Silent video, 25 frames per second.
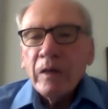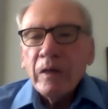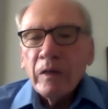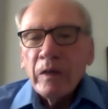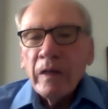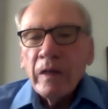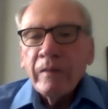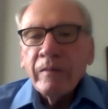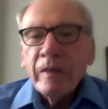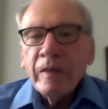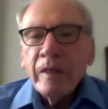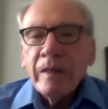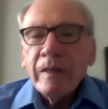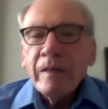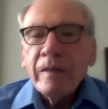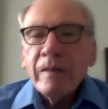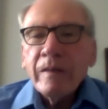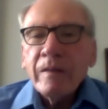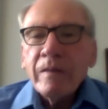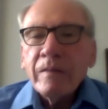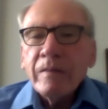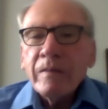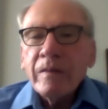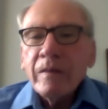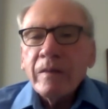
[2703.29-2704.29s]
good evening
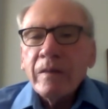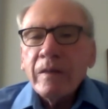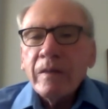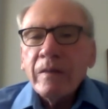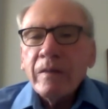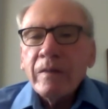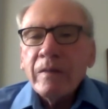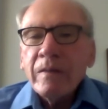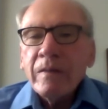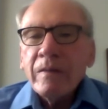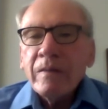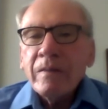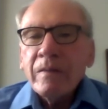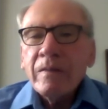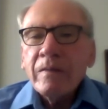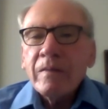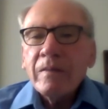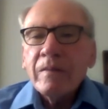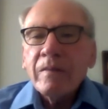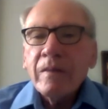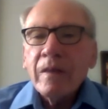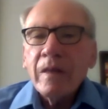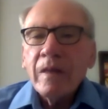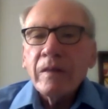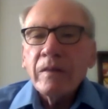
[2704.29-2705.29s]
and uh,
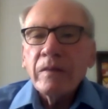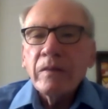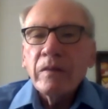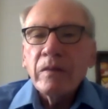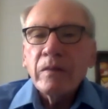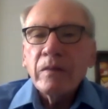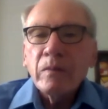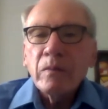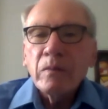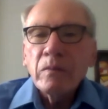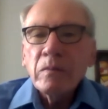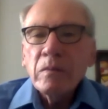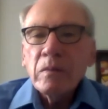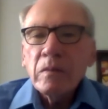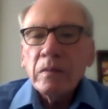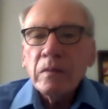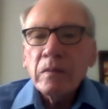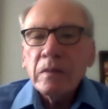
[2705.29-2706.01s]
thank you.